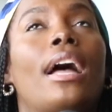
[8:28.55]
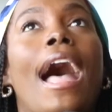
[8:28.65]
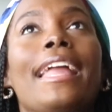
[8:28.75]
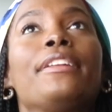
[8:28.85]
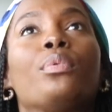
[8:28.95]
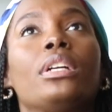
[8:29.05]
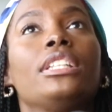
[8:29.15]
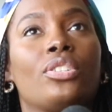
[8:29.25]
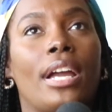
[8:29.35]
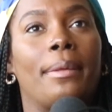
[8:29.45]
I
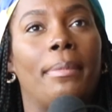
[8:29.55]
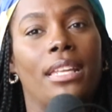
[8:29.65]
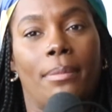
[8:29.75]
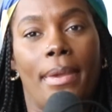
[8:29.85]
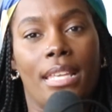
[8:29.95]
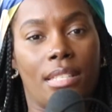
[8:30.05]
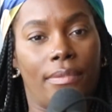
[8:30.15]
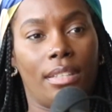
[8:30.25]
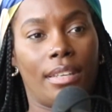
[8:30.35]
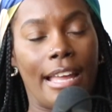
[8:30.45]
really try to make the best of
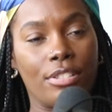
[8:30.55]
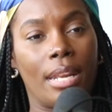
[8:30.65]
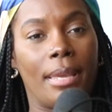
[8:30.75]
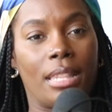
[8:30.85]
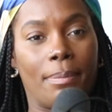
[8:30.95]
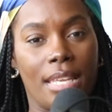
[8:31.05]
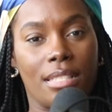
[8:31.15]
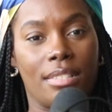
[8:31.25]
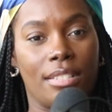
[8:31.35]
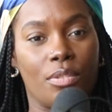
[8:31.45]
it. I try to make the best
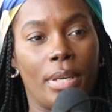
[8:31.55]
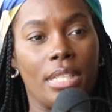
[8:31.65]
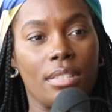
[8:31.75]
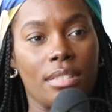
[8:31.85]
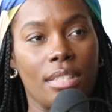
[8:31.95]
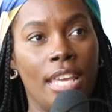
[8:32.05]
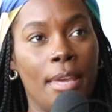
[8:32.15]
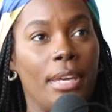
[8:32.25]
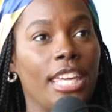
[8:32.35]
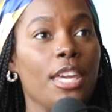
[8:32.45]
of situations.
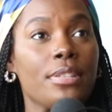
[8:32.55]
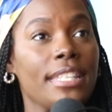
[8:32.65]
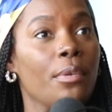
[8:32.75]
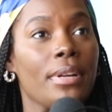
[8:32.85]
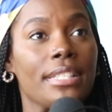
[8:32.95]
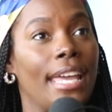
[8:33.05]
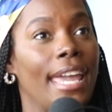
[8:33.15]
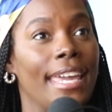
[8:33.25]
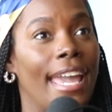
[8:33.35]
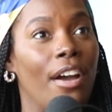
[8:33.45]
But he still wants to
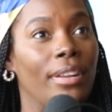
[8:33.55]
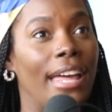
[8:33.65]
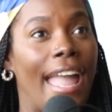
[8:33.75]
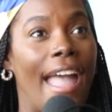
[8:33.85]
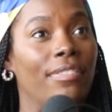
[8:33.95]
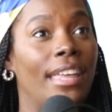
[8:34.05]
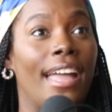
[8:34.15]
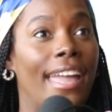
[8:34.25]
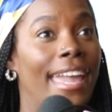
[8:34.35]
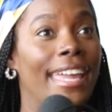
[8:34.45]
hang out. Like after
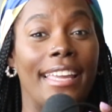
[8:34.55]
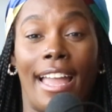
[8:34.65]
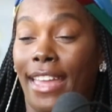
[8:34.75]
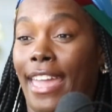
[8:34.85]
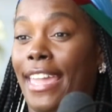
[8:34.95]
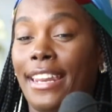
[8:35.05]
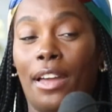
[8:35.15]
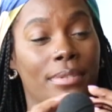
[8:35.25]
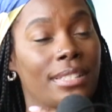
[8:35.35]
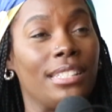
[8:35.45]
I ate, I
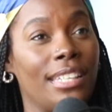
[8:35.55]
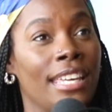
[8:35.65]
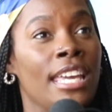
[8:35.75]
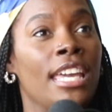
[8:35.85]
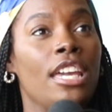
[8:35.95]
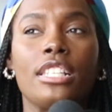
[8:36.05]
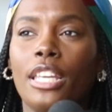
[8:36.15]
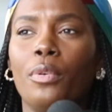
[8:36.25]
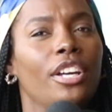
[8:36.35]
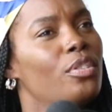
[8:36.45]
was good. He's like,
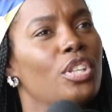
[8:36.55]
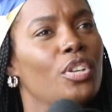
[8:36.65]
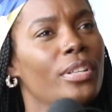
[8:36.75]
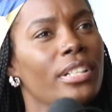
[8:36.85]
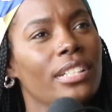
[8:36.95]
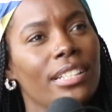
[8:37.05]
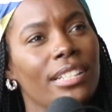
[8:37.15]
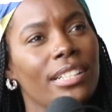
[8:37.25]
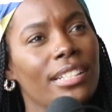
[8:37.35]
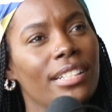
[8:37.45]
you want to get on the scooter?
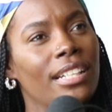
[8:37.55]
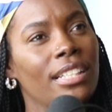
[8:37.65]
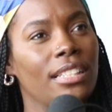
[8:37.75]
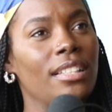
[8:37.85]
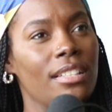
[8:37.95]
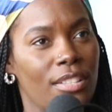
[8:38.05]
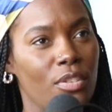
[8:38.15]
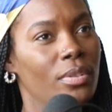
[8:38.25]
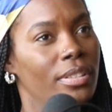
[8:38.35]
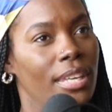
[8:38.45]
The little
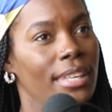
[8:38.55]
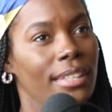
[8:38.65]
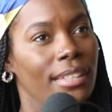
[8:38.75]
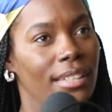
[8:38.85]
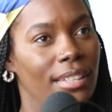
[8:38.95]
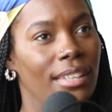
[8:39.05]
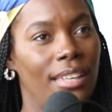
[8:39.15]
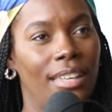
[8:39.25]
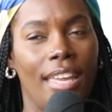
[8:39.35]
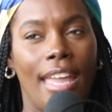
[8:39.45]
scooter thing?
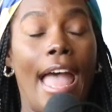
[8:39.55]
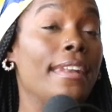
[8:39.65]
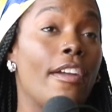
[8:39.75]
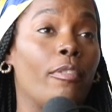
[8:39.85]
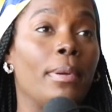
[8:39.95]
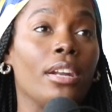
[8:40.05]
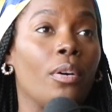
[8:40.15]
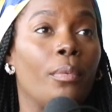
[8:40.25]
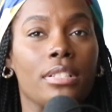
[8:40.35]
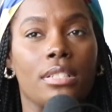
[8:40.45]
Mm-hmm. I've never been on one.